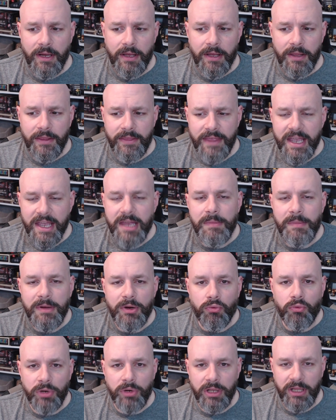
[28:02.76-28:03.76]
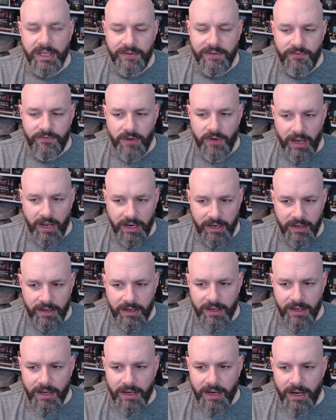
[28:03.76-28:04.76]
they can be really fun.
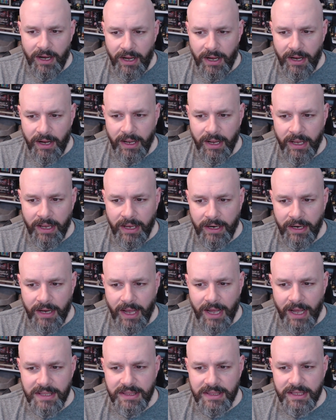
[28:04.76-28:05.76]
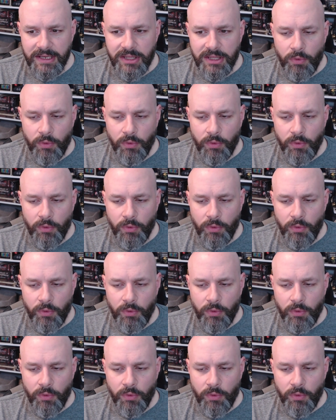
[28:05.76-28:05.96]
And I think